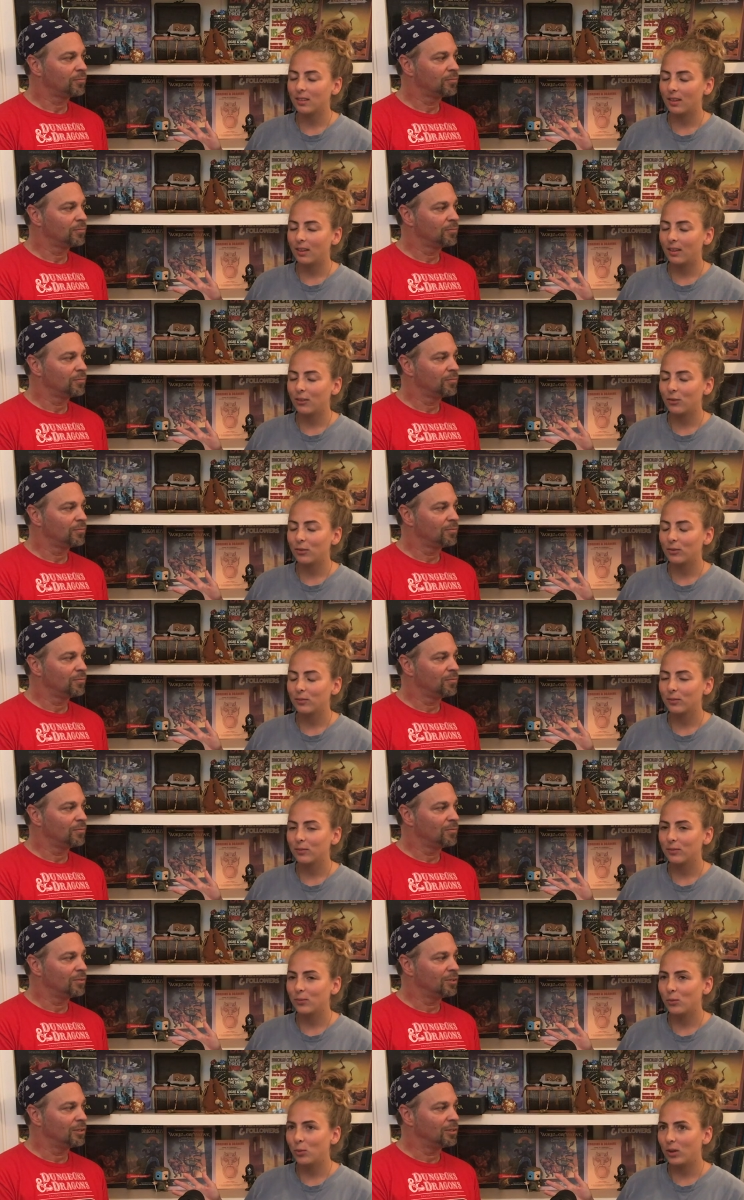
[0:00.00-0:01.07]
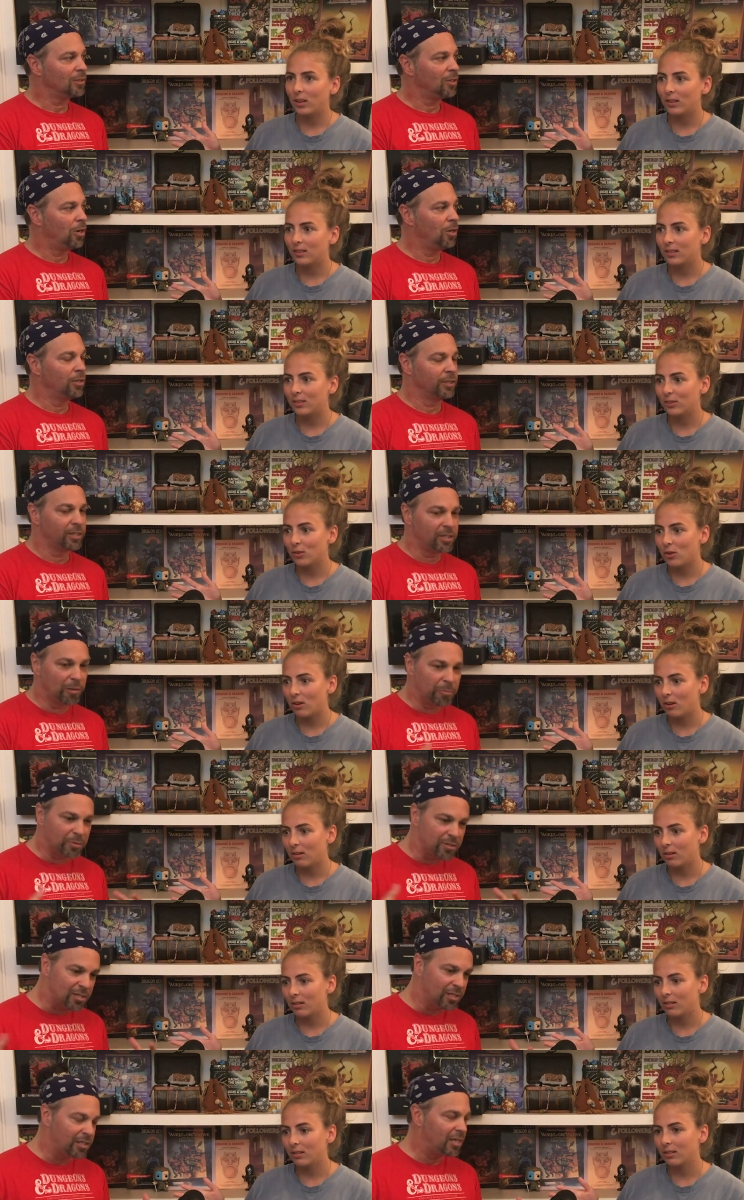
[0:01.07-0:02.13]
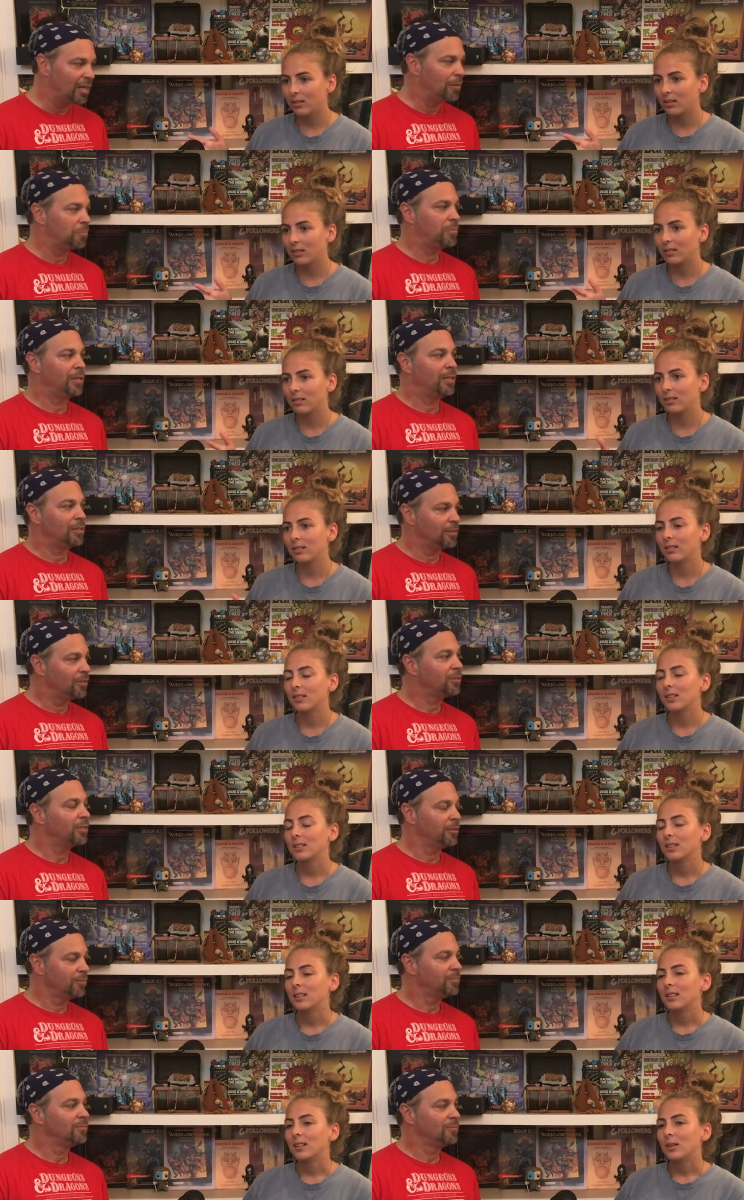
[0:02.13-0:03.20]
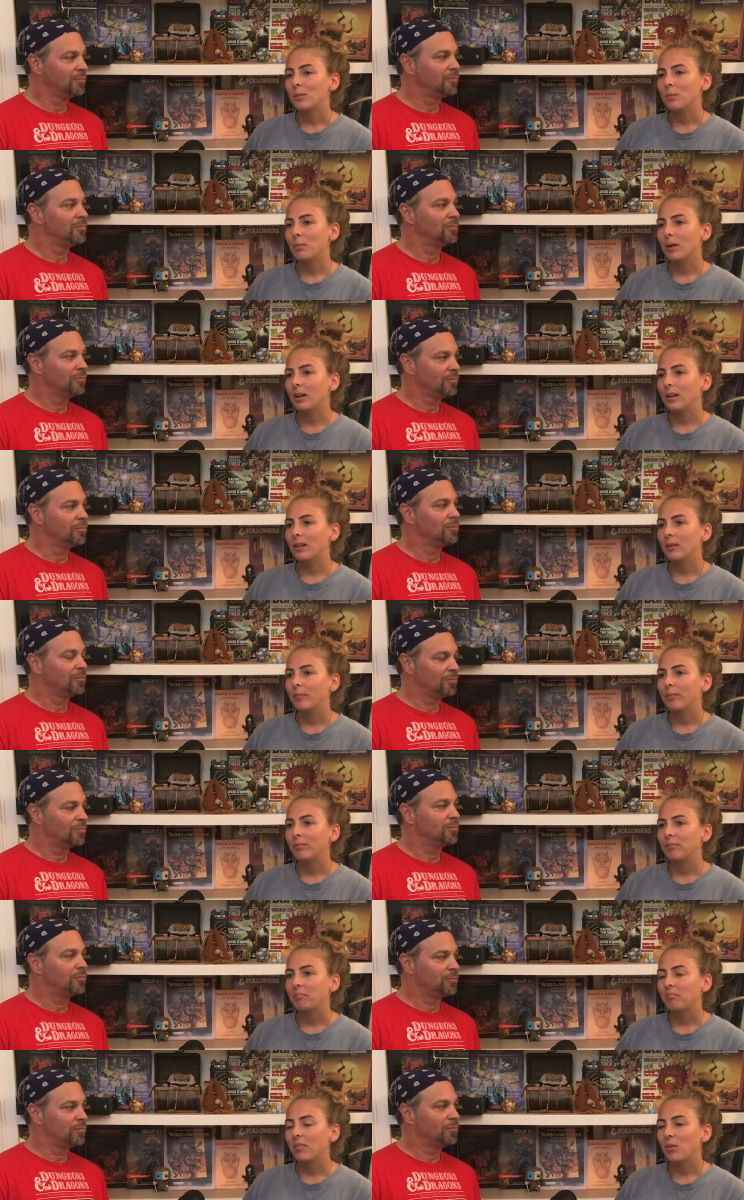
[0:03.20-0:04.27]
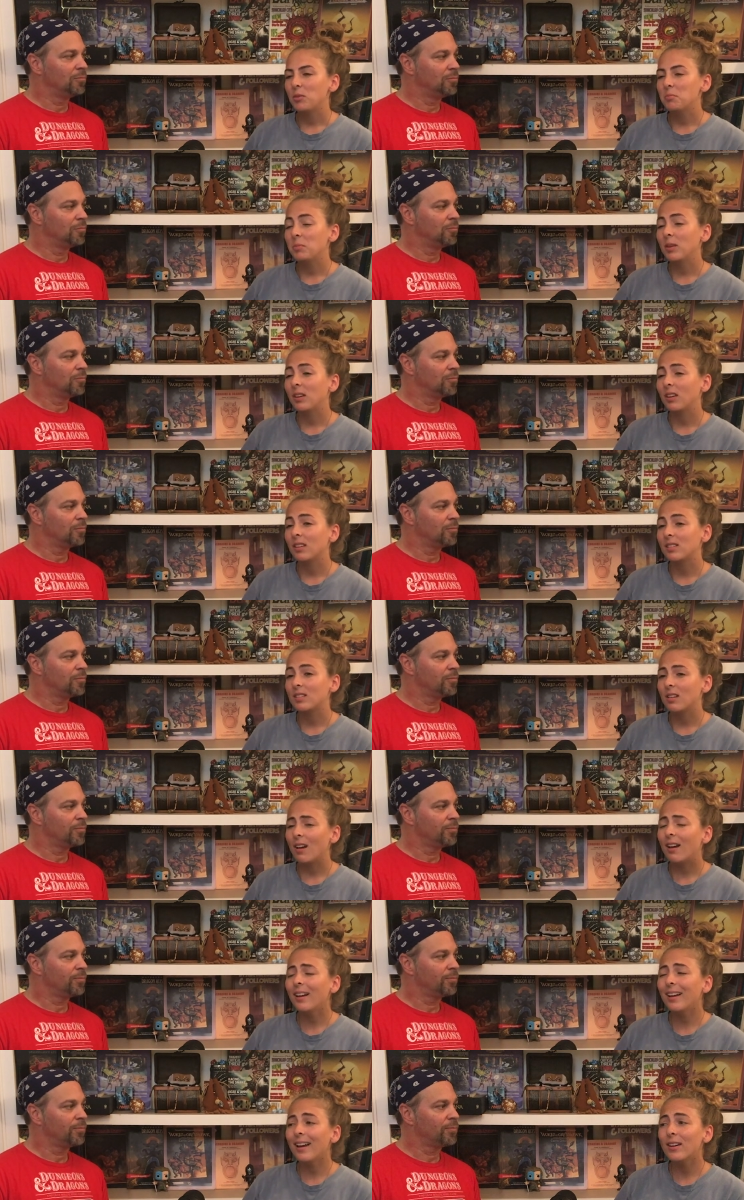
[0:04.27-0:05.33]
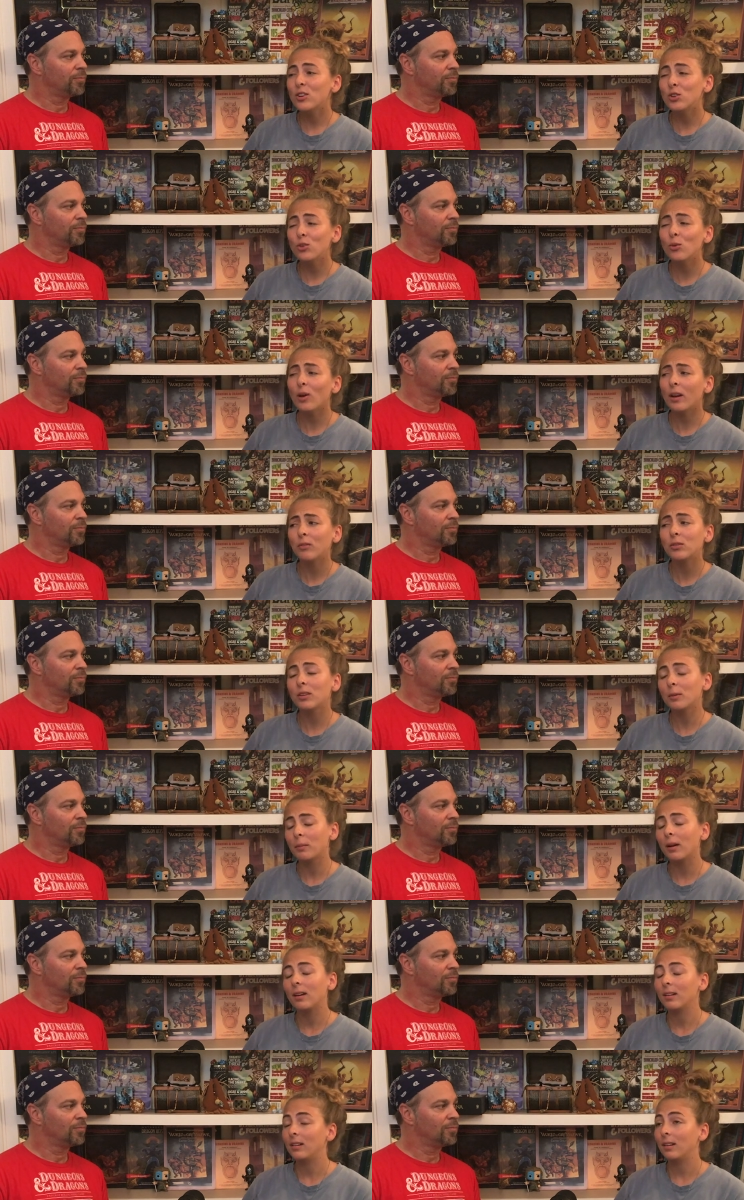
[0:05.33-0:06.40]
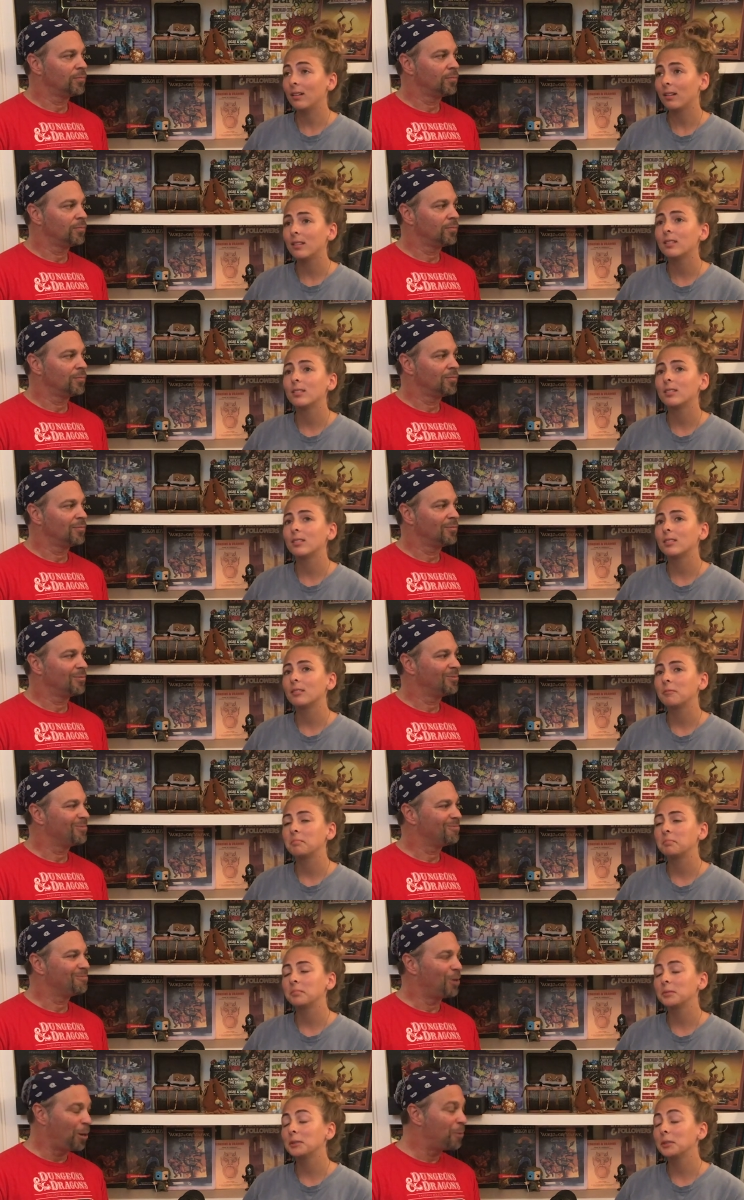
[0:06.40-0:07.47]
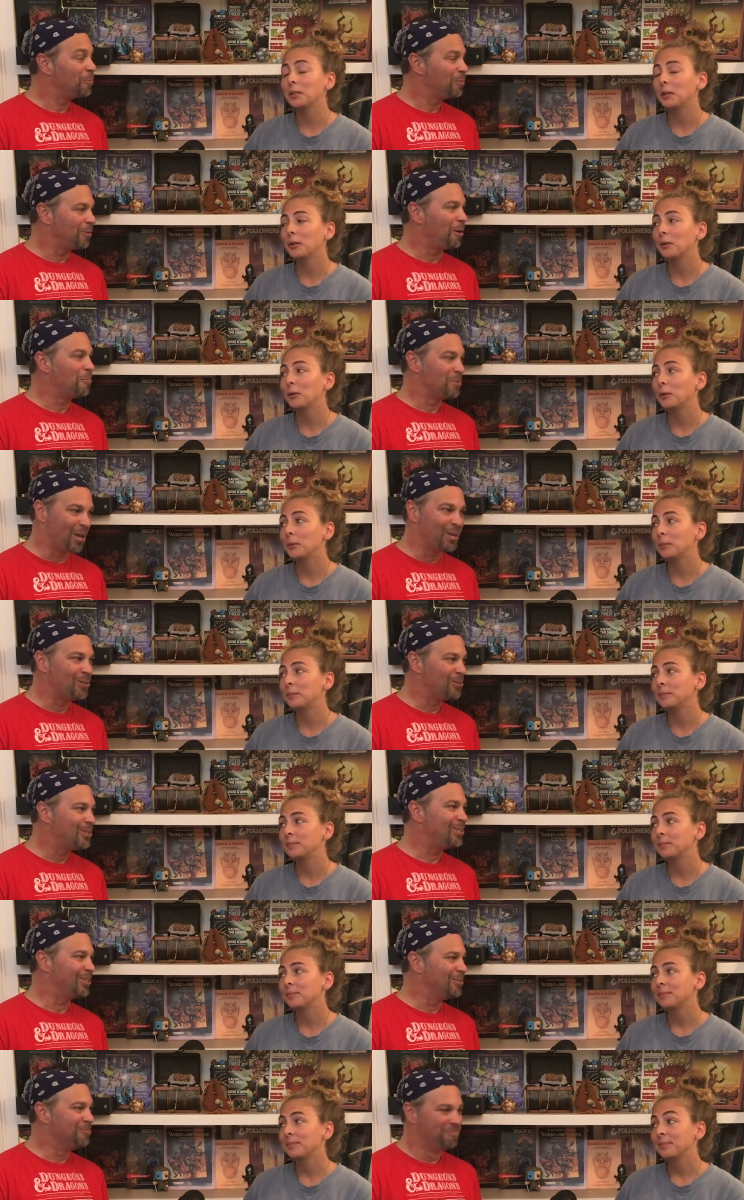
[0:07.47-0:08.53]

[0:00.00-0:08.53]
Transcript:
Speaker 1: like
Speaker 2: weeks. All encompassing um, campaign. Okay.
Speaker 1: But I would be against it. I do have some ideas. I, so. I, mean, I know you
Speaker 2: do.